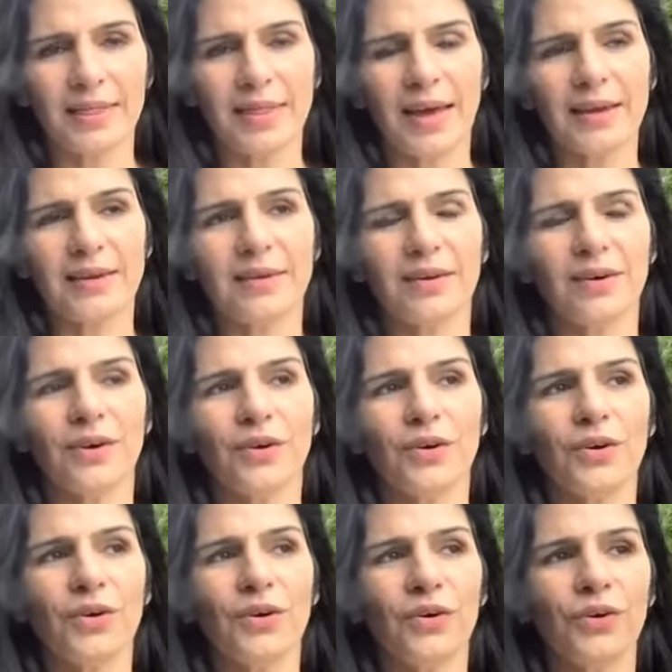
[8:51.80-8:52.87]
that
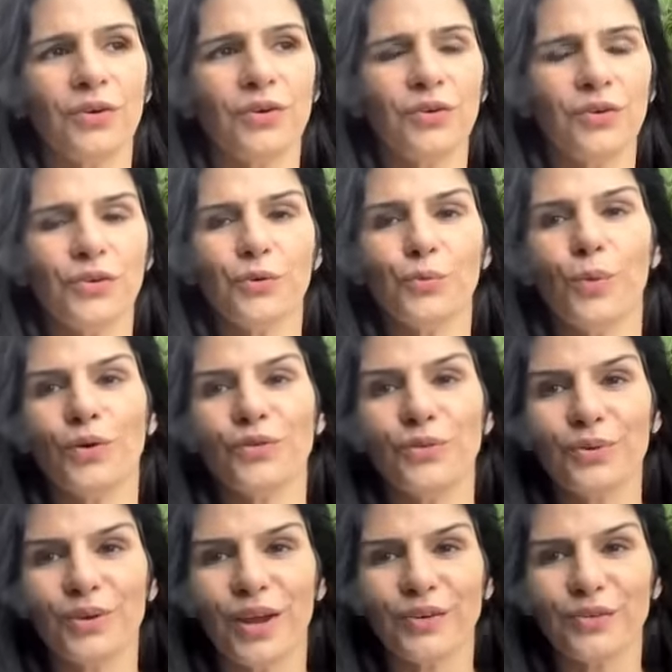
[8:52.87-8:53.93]
uh, you want
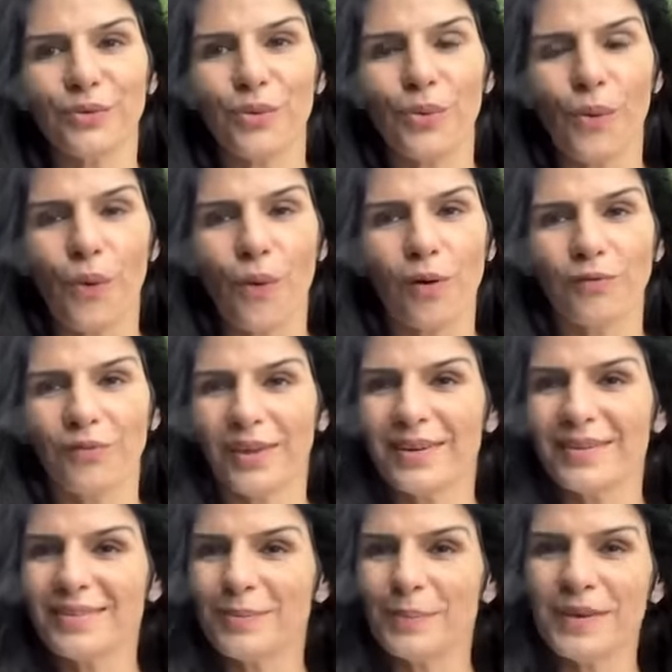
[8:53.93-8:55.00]
to let go of
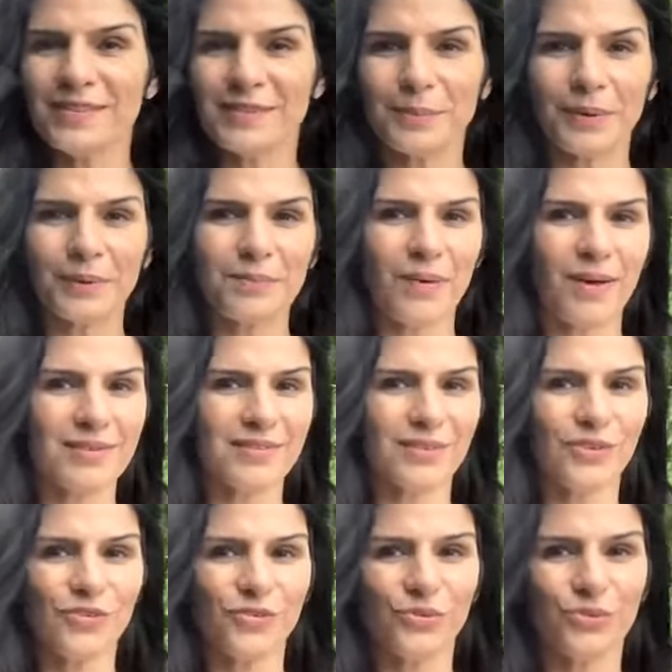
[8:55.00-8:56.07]
and it speaks about
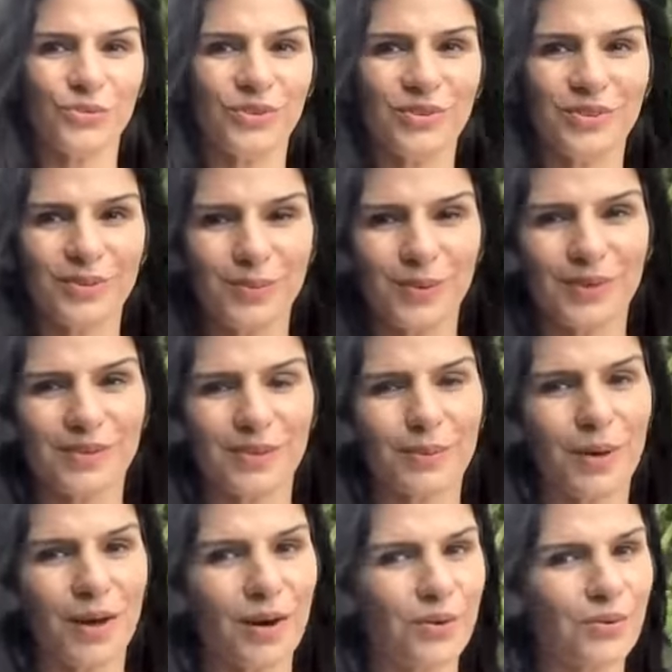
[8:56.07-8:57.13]
past issues it speaks
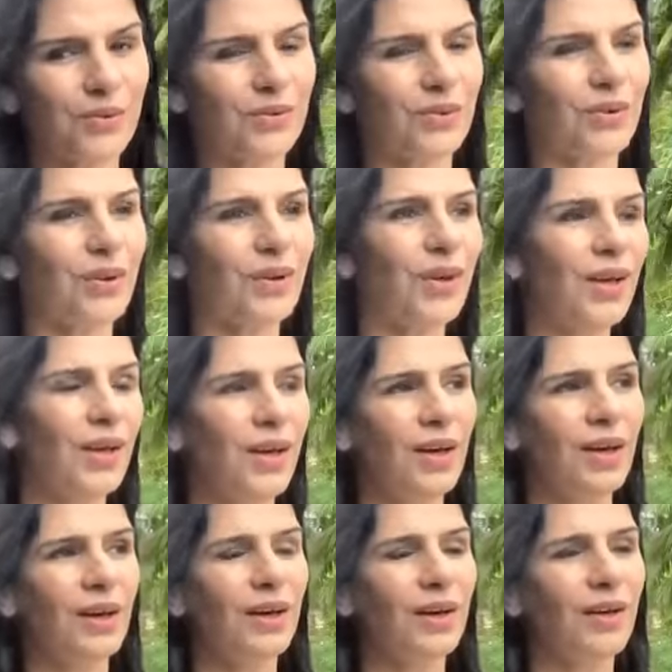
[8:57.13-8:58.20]
about uh,
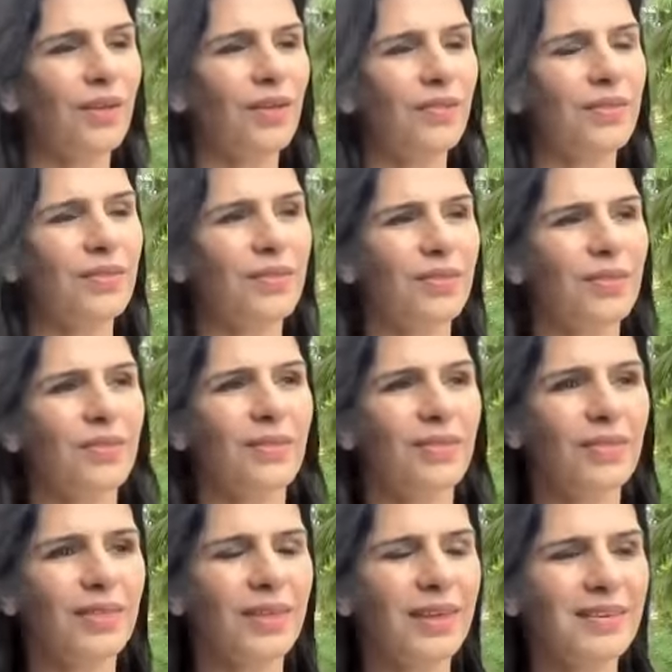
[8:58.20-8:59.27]
uh
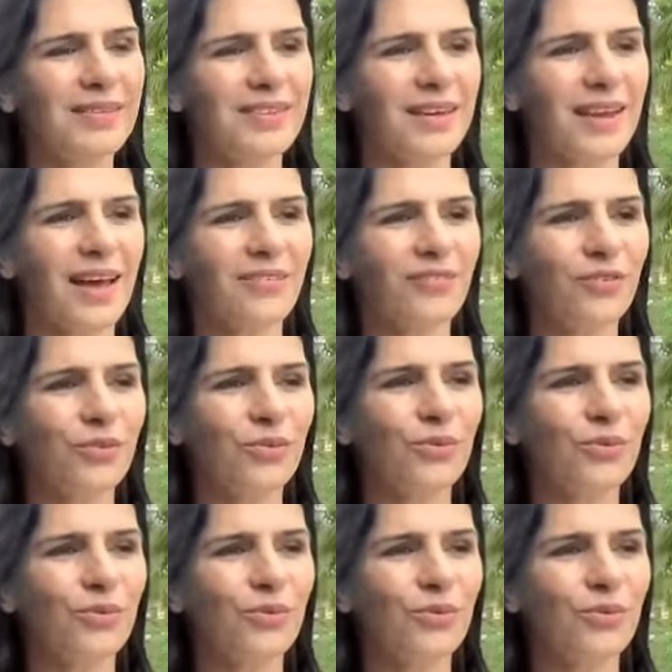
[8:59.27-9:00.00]
things that have to